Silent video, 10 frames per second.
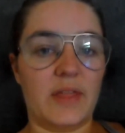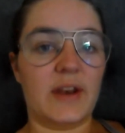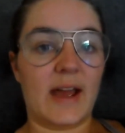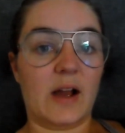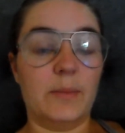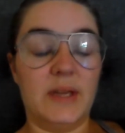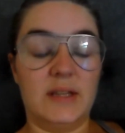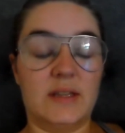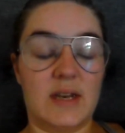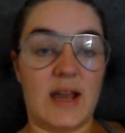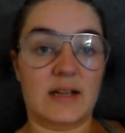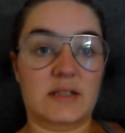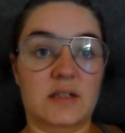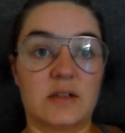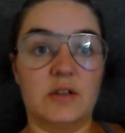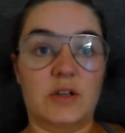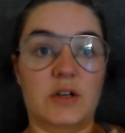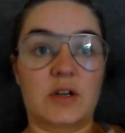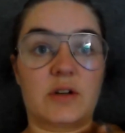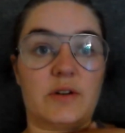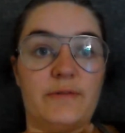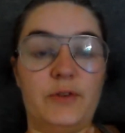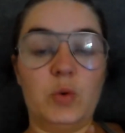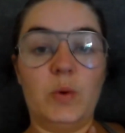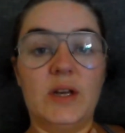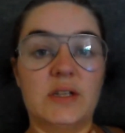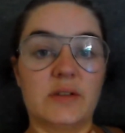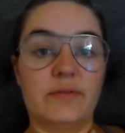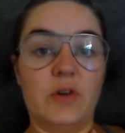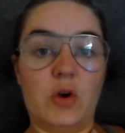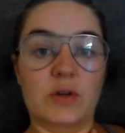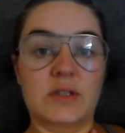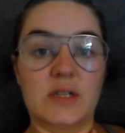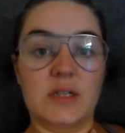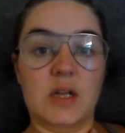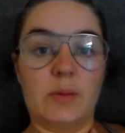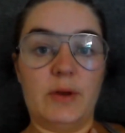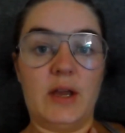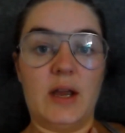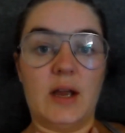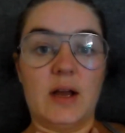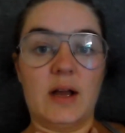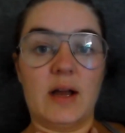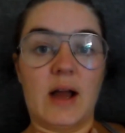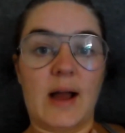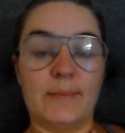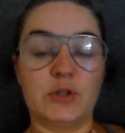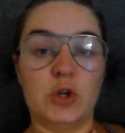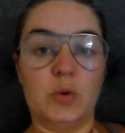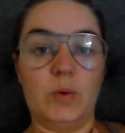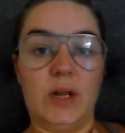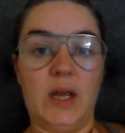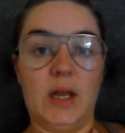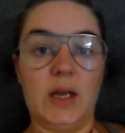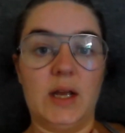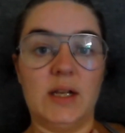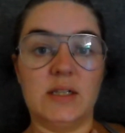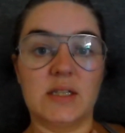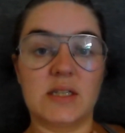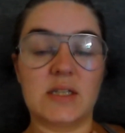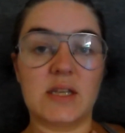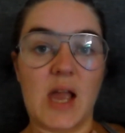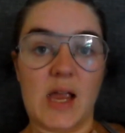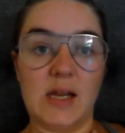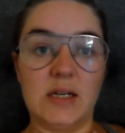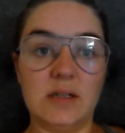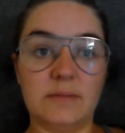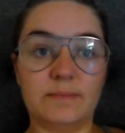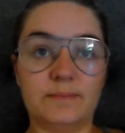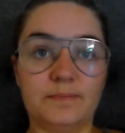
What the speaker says: the next few weeks of vlogs is going to be absolutely insane.